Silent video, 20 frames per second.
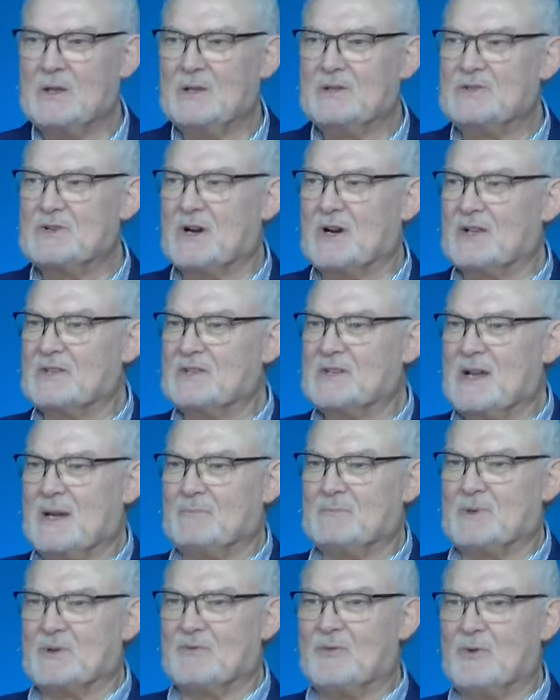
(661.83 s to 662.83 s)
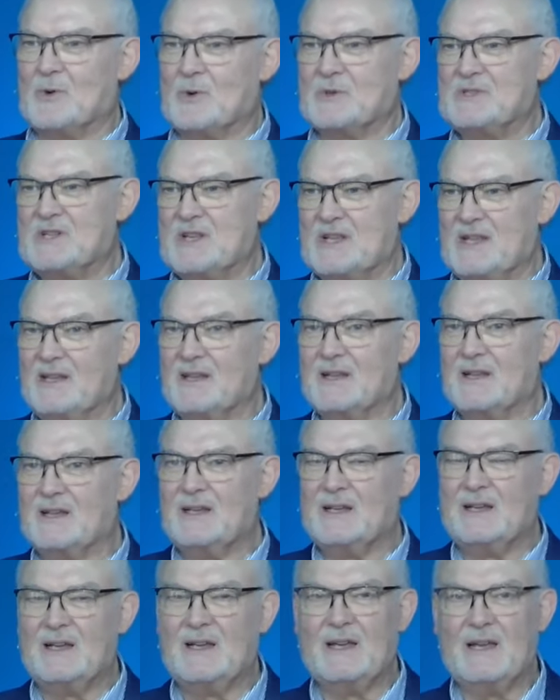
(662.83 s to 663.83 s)
John chapter 14
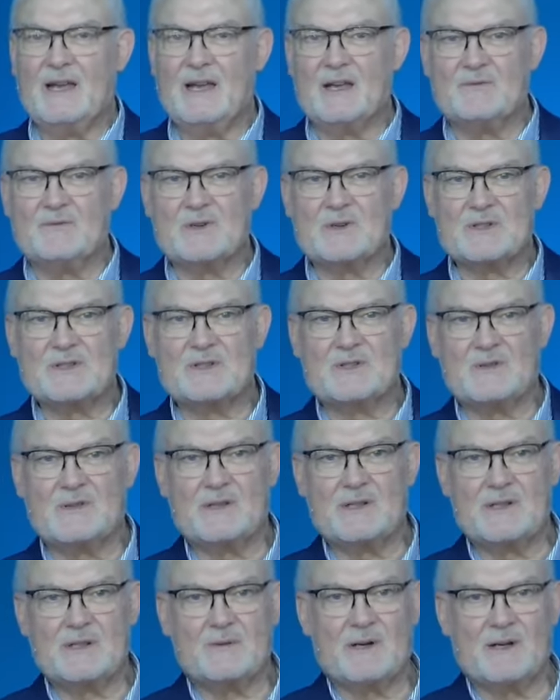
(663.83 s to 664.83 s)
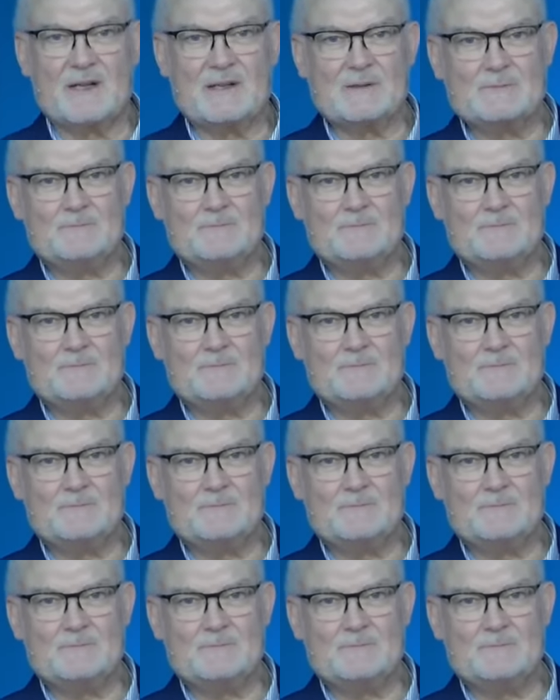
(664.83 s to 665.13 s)
and verse 21.